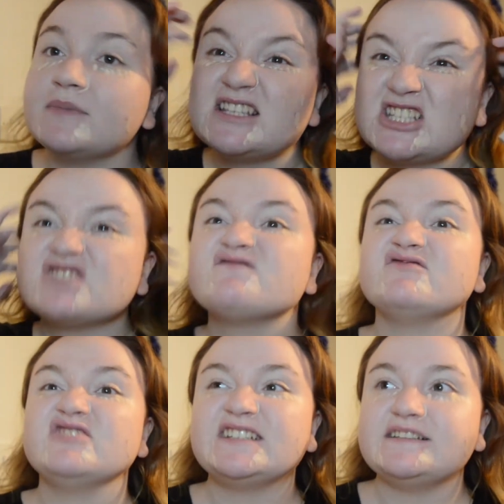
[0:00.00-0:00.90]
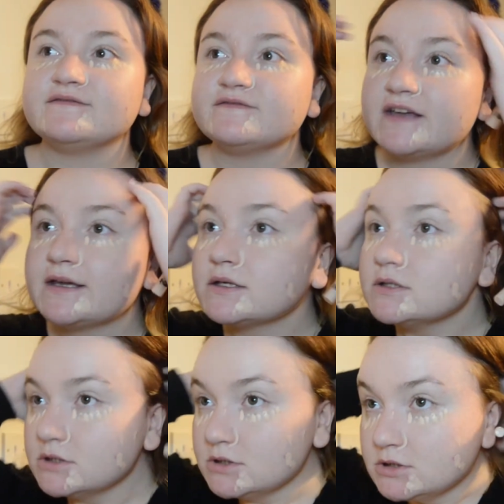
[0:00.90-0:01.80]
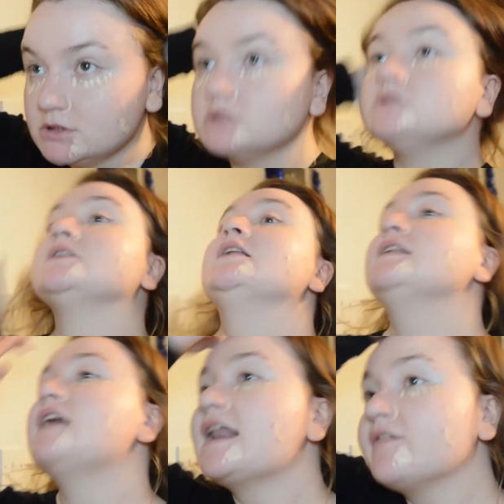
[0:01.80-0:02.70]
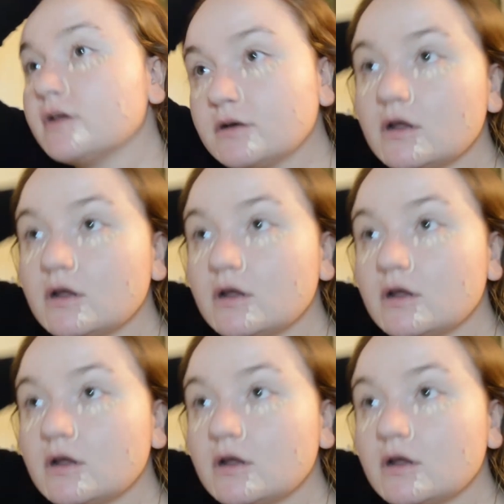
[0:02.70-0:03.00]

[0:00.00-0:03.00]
but it's just really thick. A lot of it.